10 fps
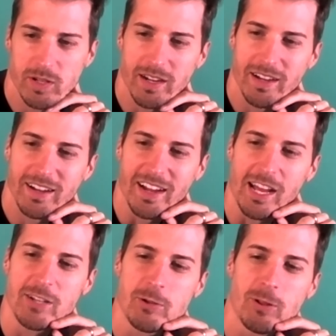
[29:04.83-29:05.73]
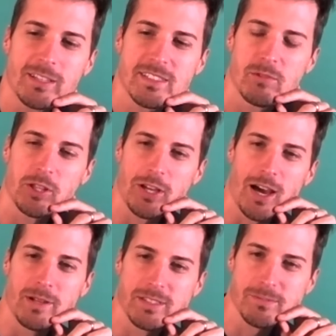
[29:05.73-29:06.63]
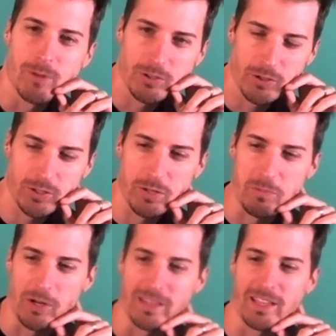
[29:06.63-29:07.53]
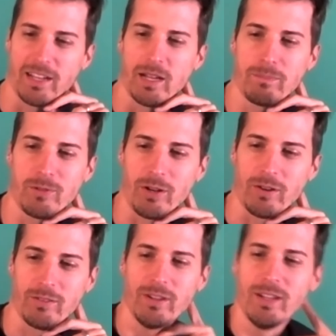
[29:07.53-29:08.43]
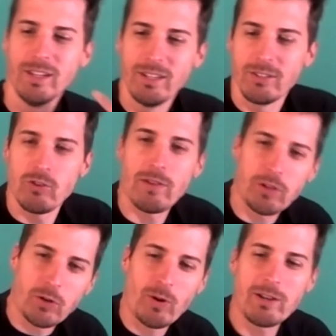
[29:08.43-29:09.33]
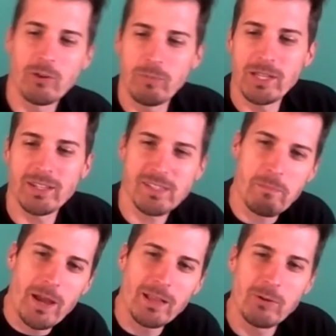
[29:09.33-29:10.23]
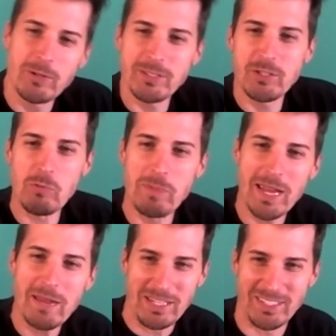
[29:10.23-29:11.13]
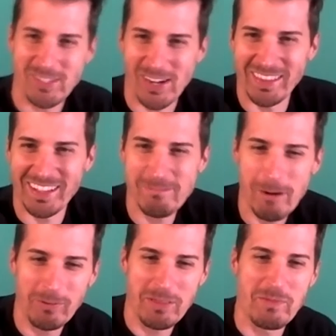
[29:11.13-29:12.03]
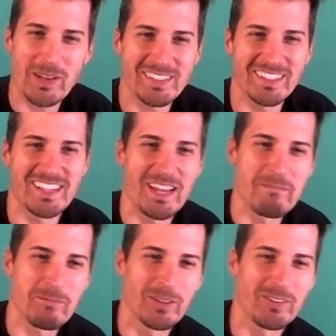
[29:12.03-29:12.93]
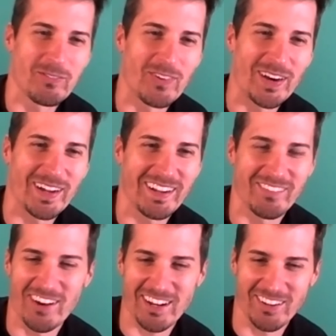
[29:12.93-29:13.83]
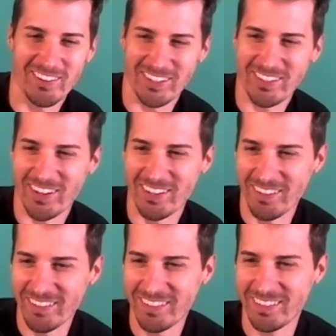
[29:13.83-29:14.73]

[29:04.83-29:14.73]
I do like some of the comments while you're bringing that up, you know. You have the cradle because the payload is your baby, John. That's probably the best example of why I call it cradle.